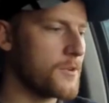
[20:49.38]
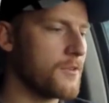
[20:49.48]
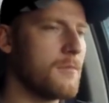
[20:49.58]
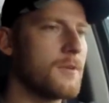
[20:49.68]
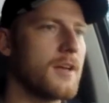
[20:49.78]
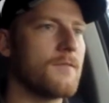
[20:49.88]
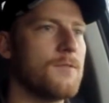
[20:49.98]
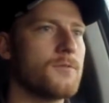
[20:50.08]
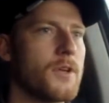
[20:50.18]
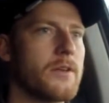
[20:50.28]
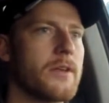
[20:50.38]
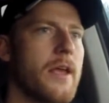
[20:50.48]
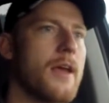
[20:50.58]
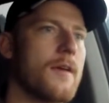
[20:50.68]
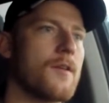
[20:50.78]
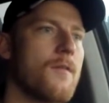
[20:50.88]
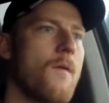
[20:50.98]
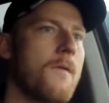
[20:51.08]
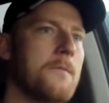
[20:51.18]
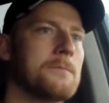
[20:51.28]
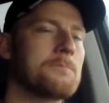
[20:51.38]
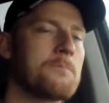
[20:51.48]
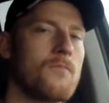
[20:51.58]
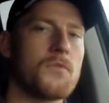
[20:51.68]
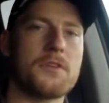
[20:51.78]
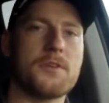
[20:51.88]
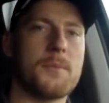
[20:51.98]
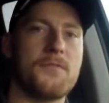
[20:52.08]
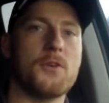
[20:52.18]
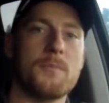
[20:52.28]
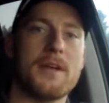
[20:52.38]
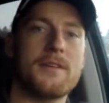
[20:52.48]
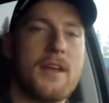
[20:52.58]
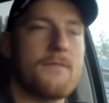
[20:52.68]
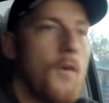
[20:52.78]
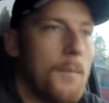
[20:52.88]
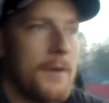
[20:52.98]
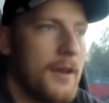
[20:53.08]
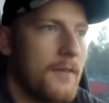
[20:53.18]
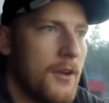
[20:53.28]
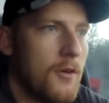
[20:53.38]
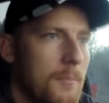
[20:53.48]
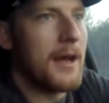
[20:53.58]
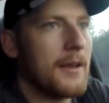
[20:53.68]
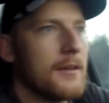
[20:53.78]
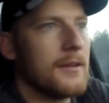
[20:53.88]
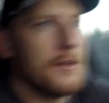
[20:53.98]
Oh, we got a full tank of gas. Somebody filled my tank for me, didn't even know about it.